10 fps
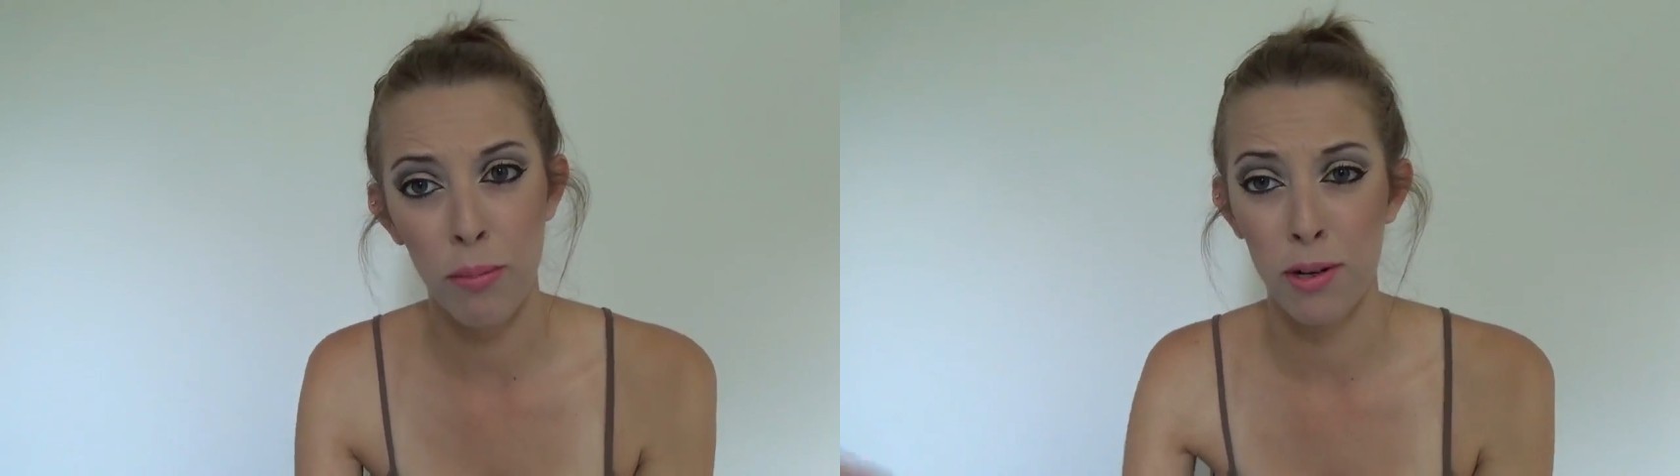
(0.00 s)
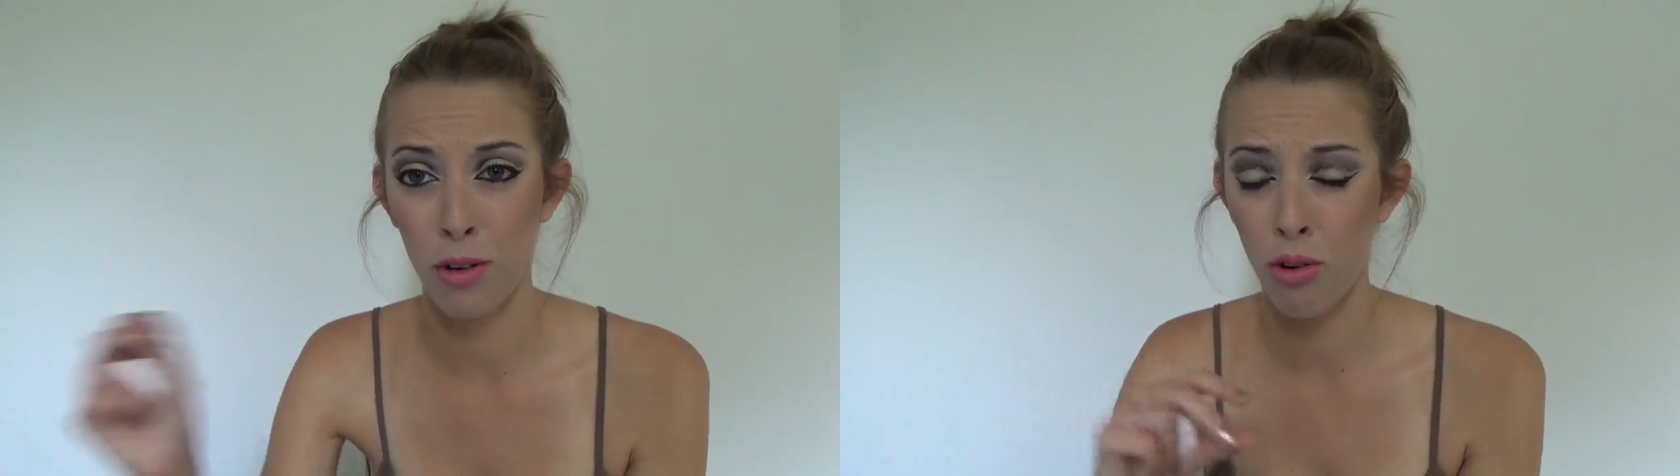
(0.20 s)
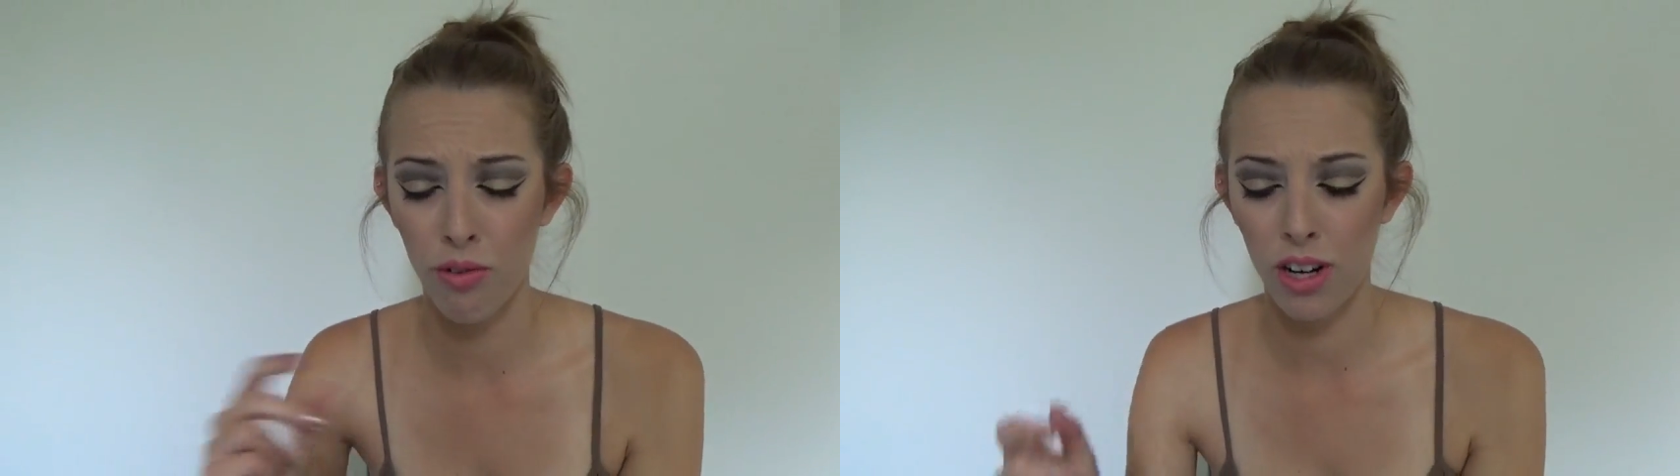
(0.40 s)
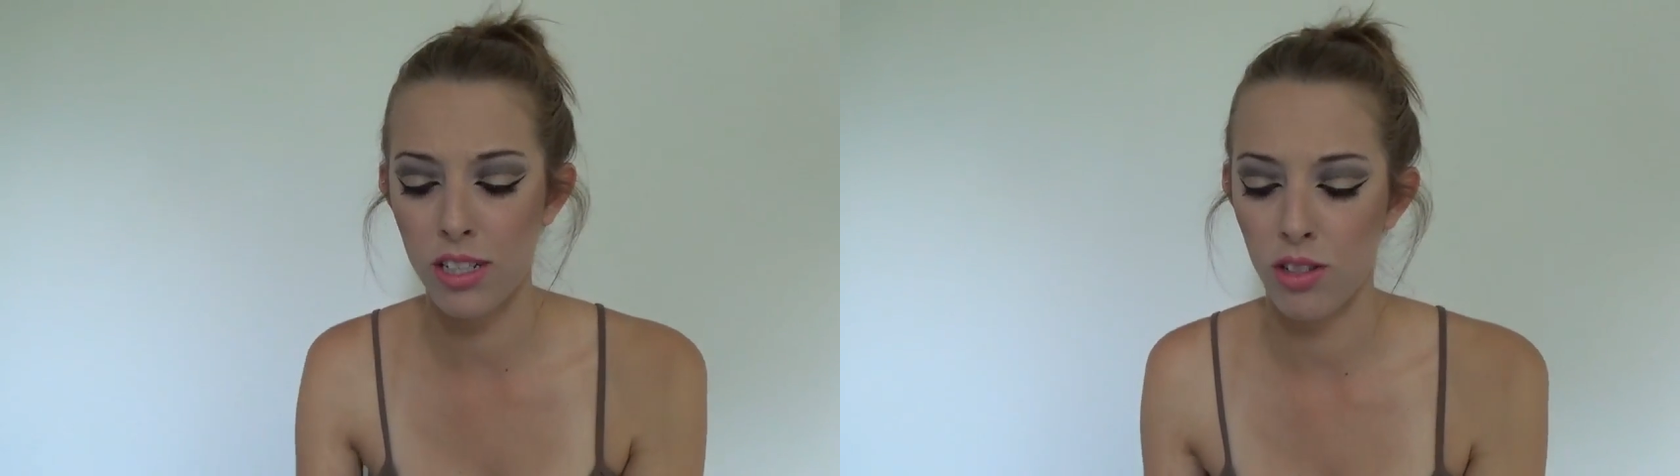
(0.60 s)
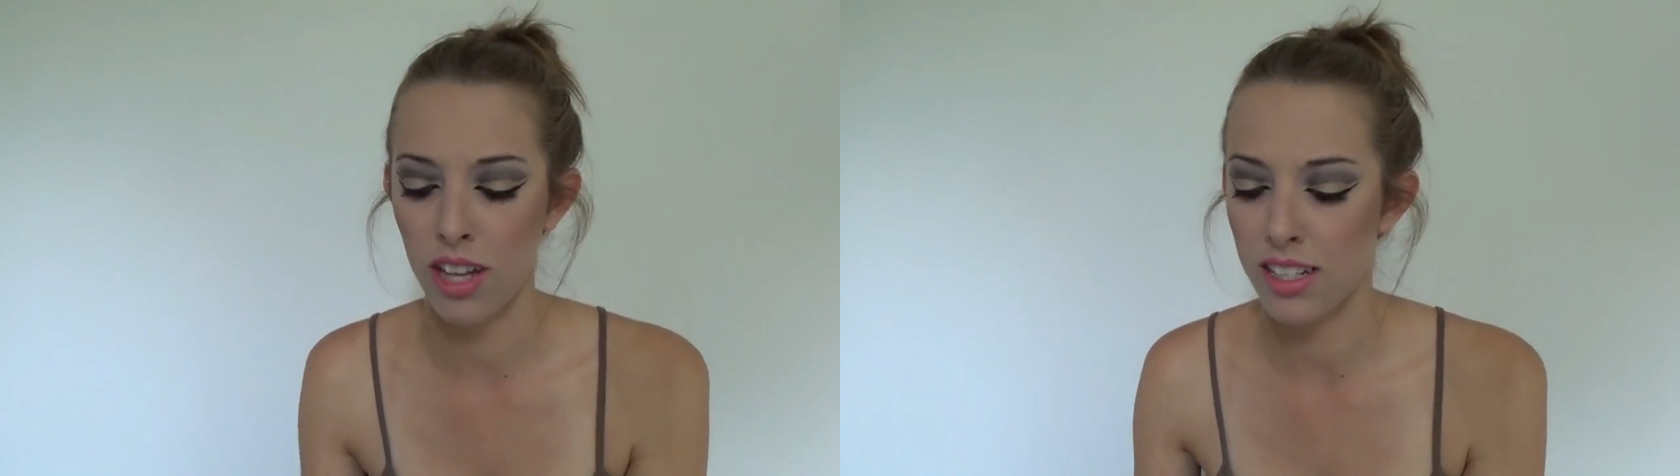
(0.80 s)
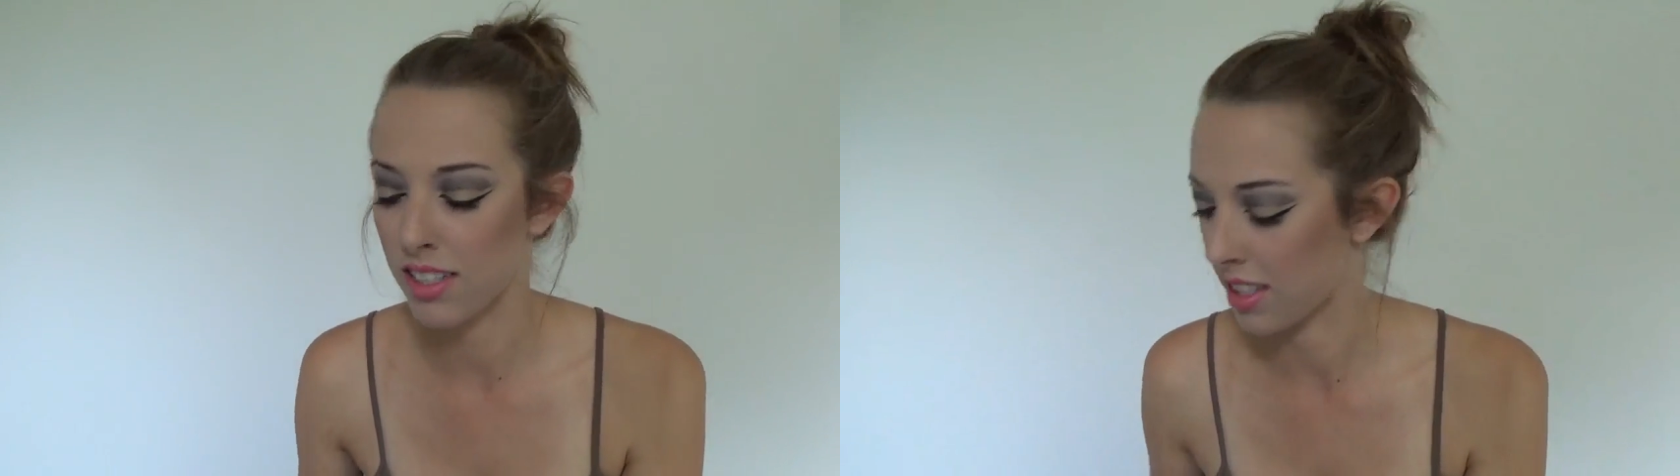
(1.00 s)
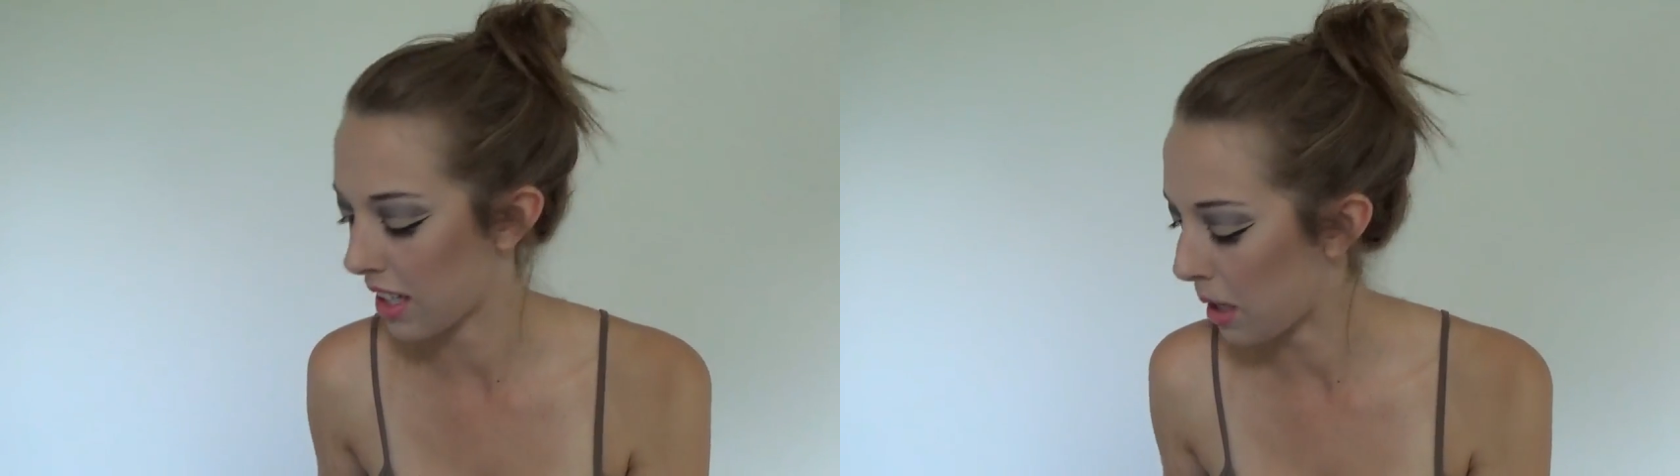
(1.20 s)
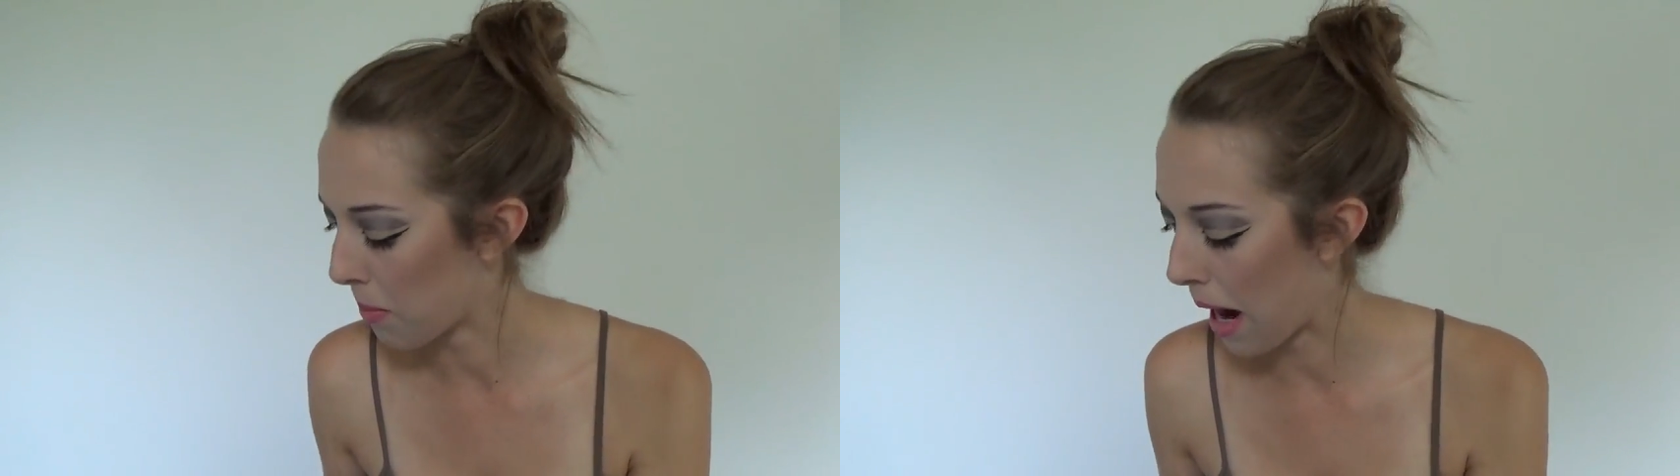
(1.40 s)
put over it so that doesn't
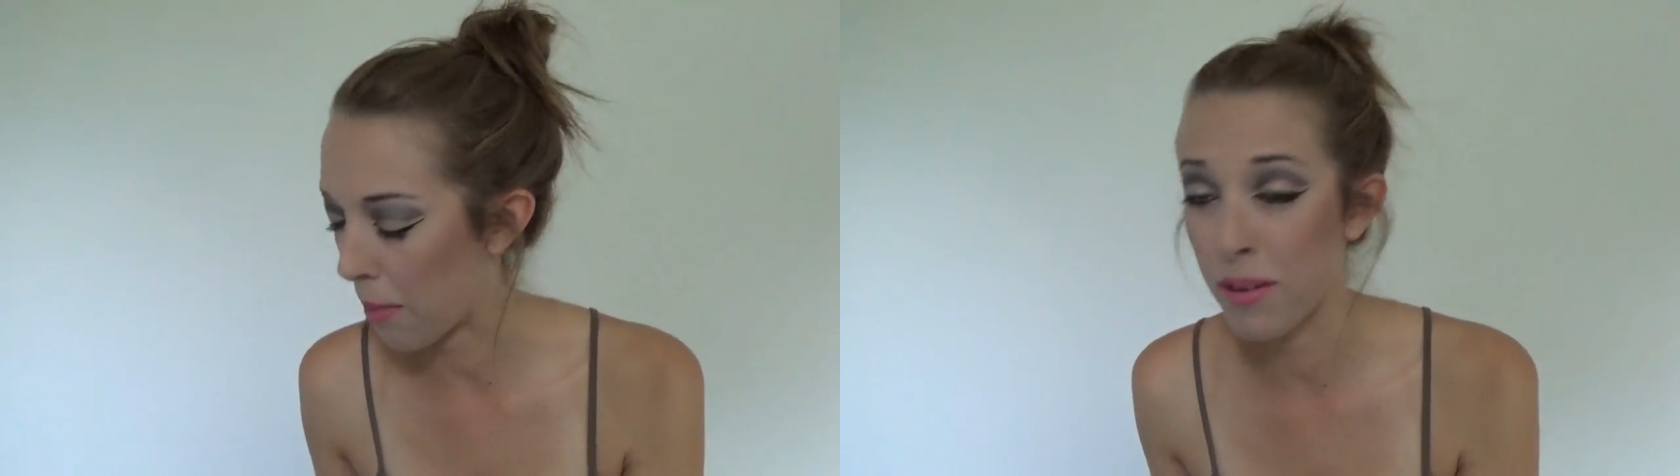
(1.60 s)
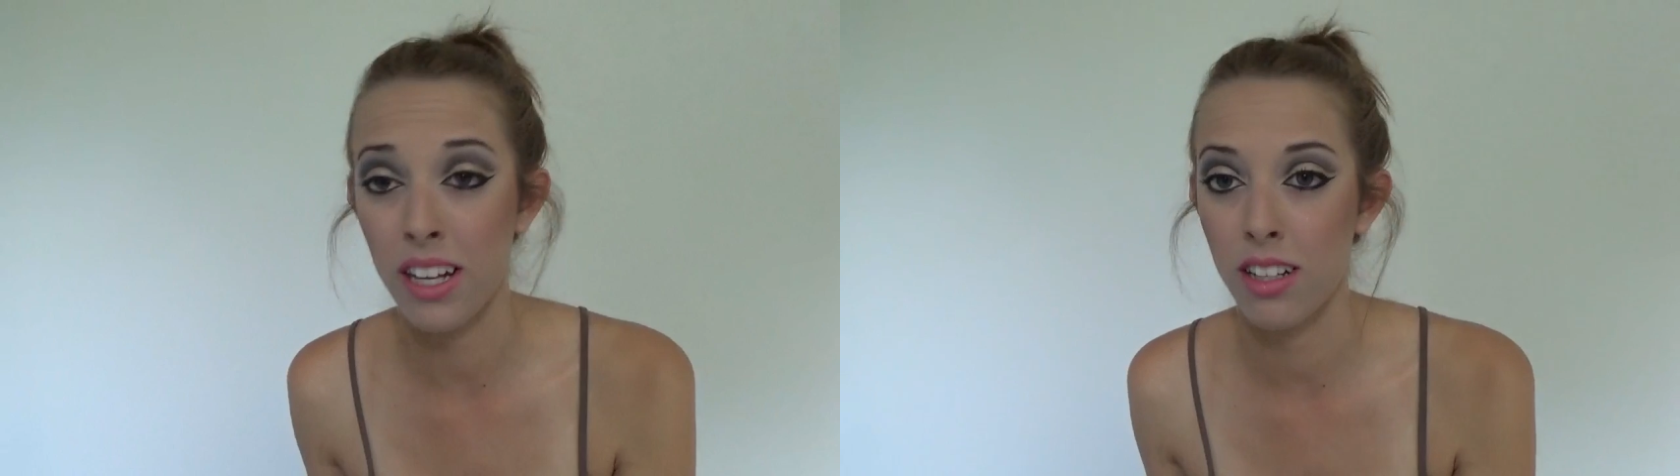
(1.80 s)
keep happening,